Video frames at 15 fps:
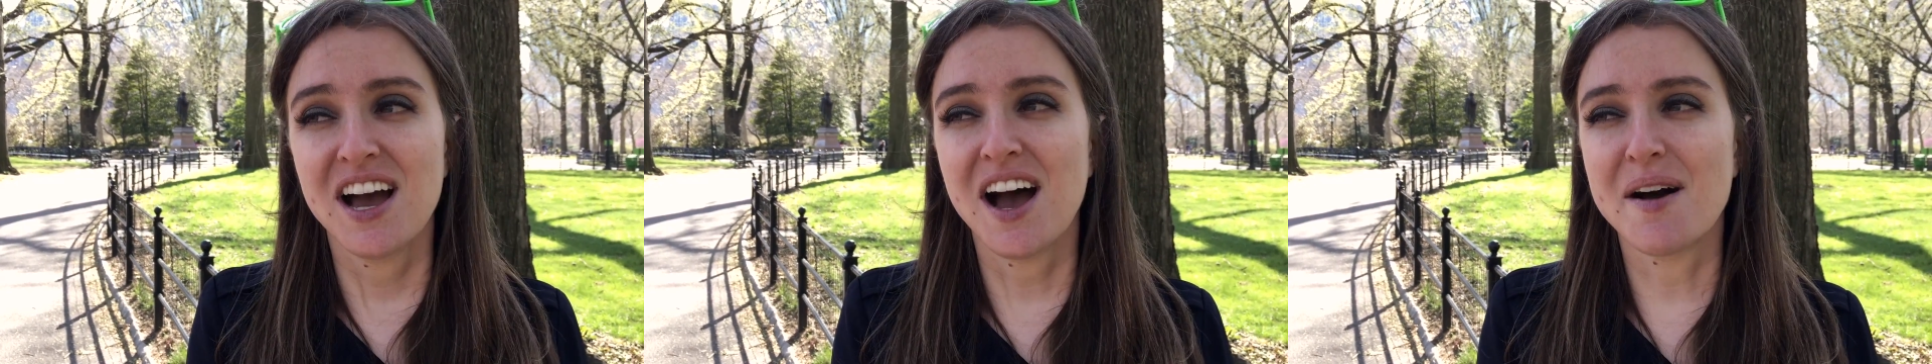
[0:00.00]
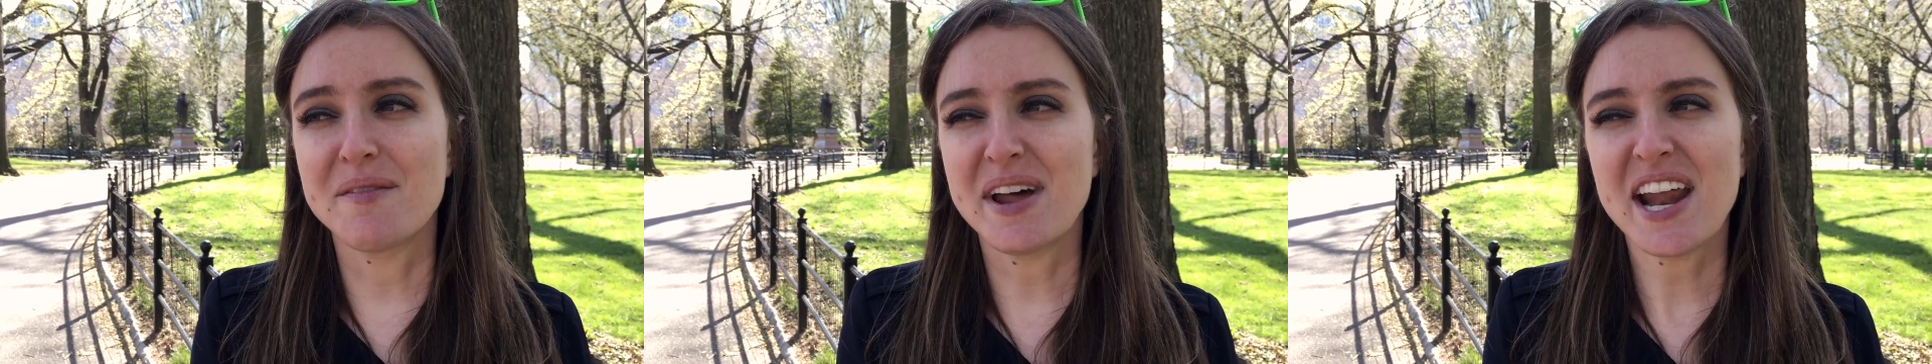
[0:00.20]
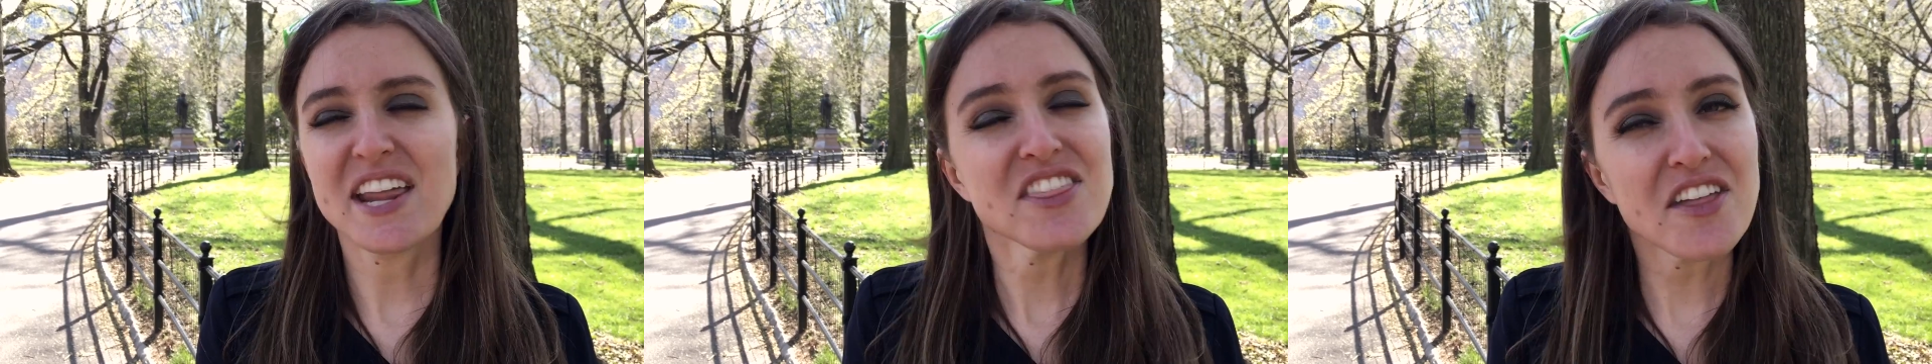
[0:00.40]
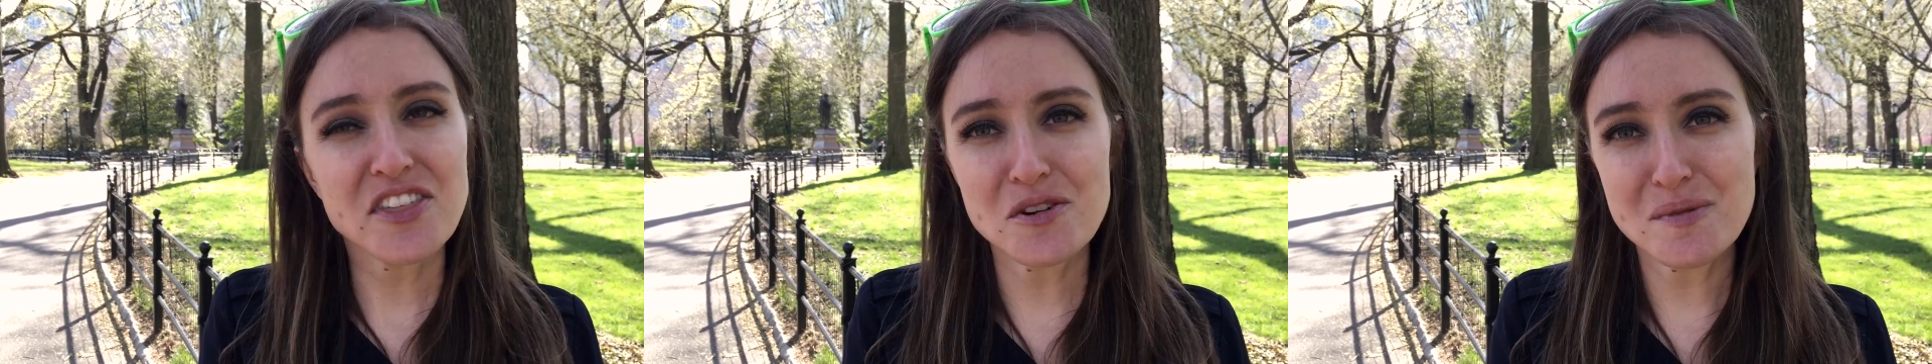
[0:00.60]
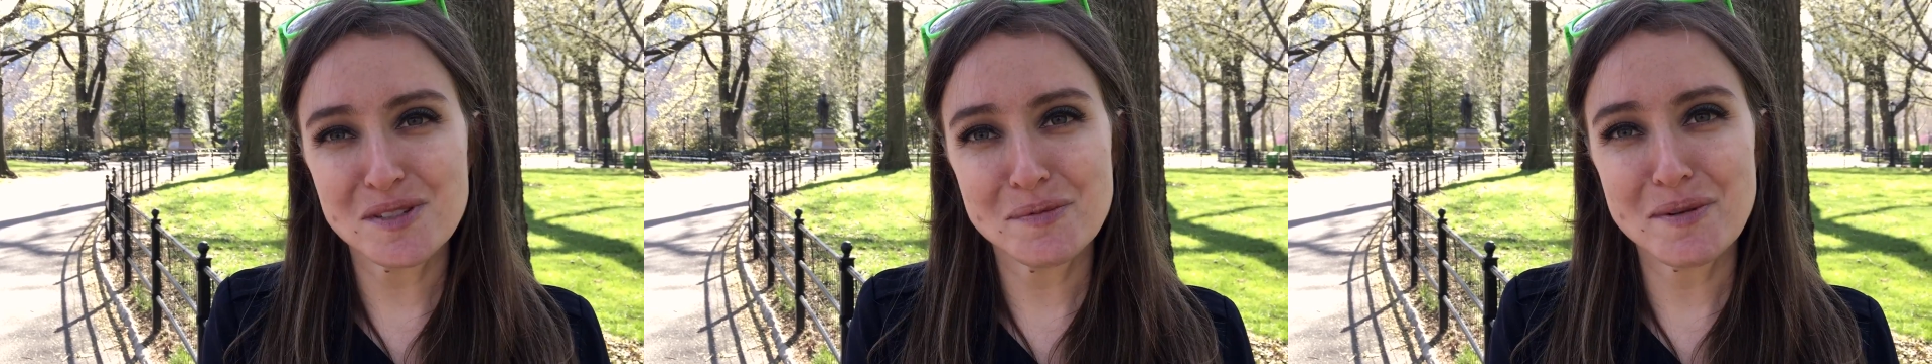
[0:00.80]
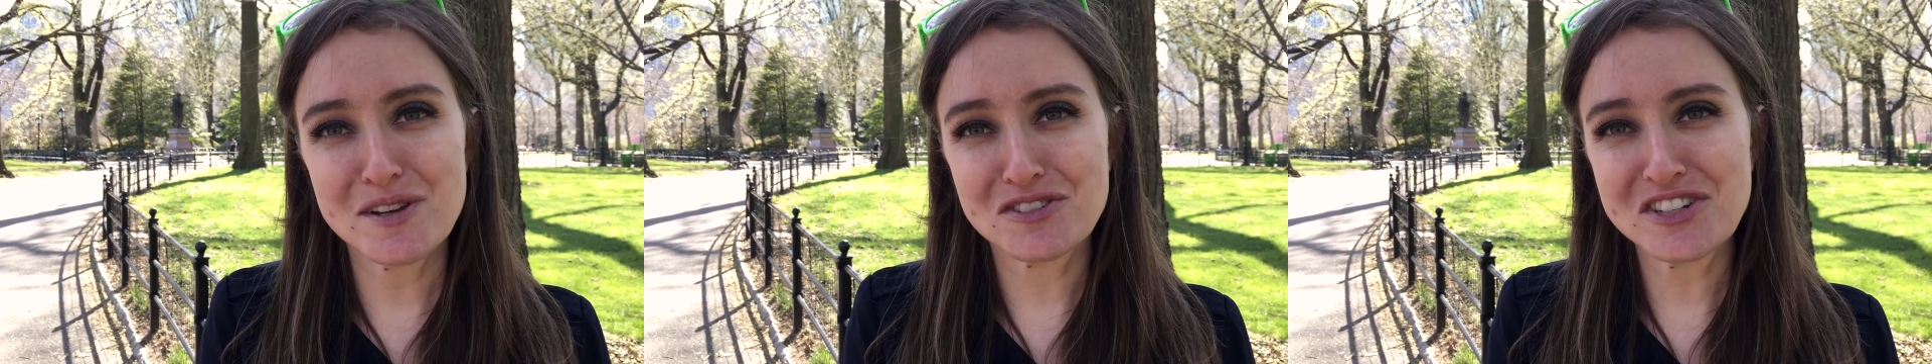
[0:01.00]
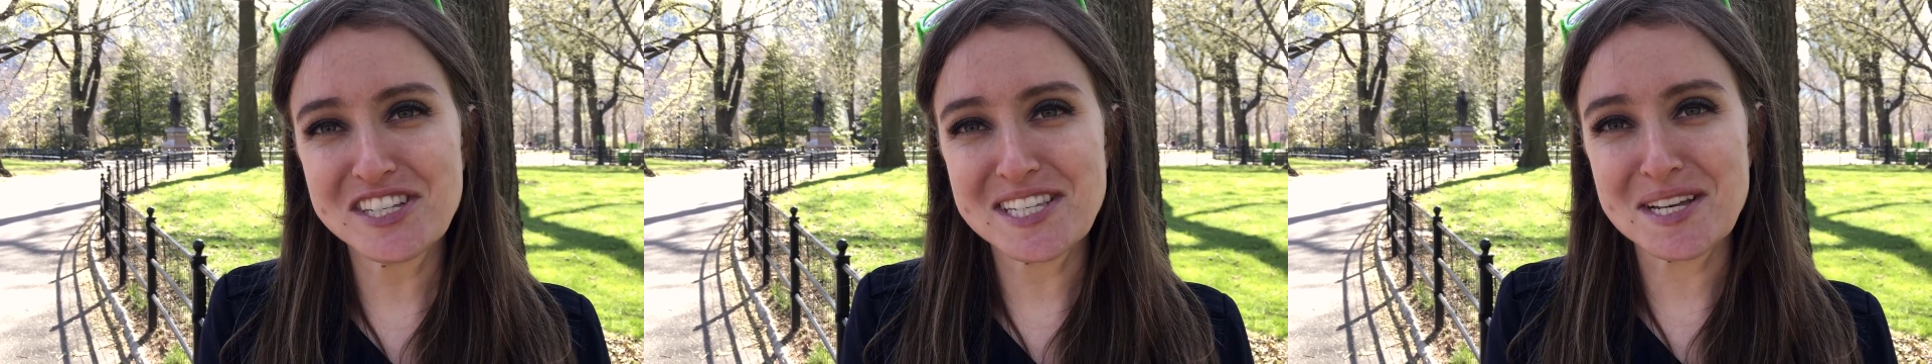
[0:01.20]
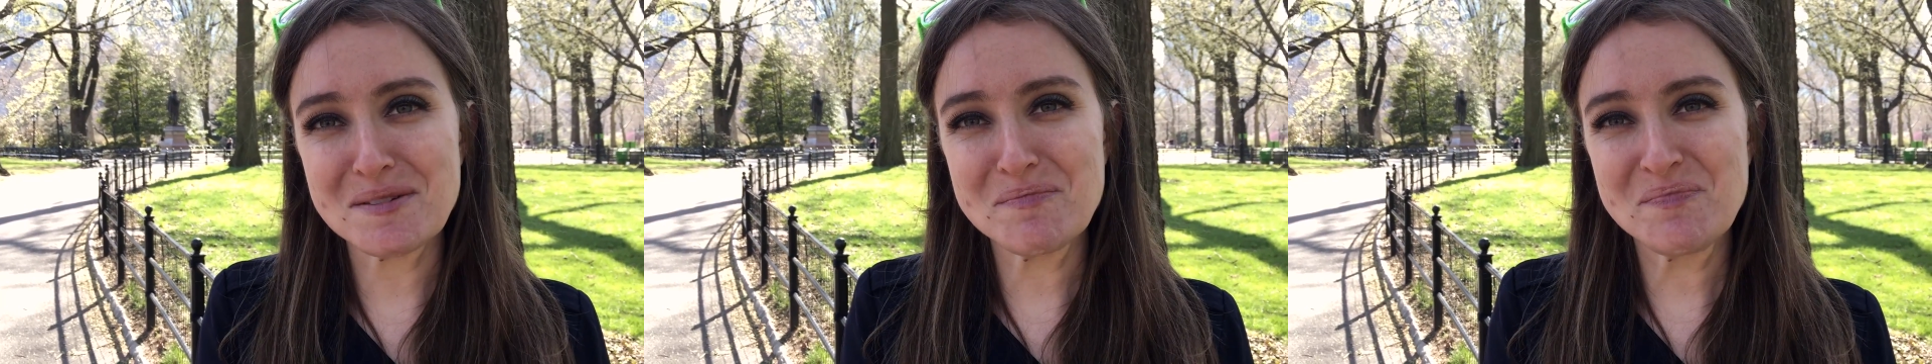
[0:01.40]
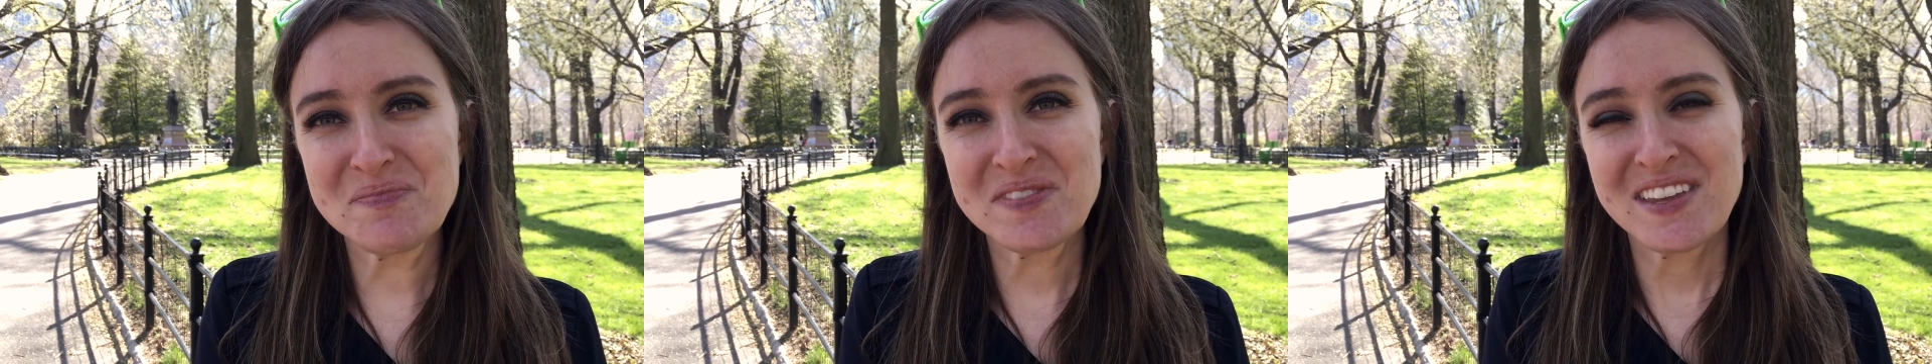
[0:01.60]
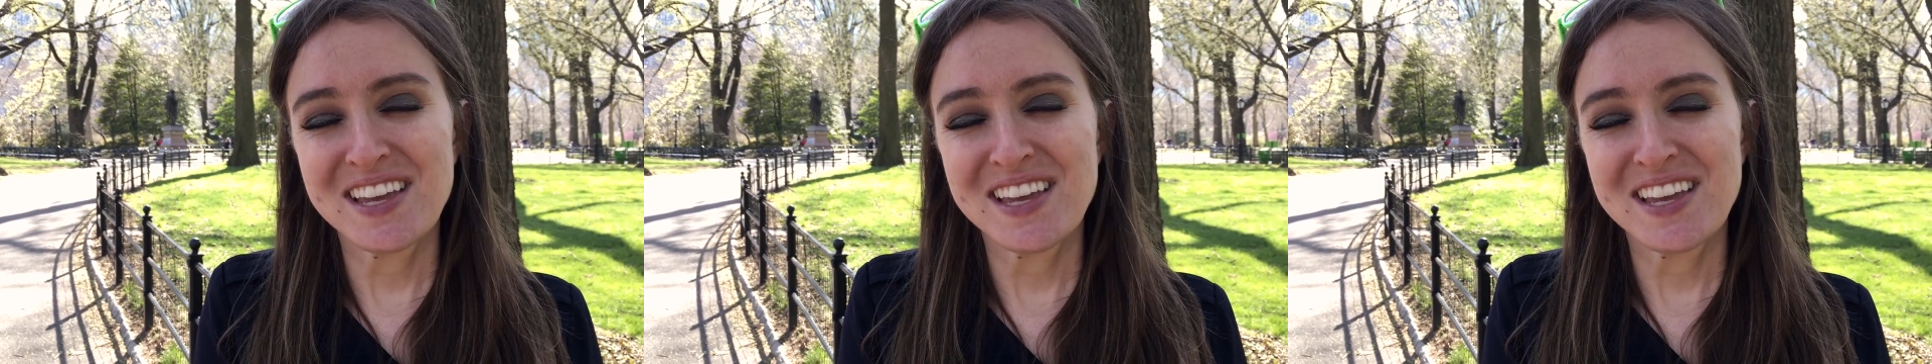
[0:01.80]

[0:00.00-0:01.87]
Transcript: And I thought there must be a reason.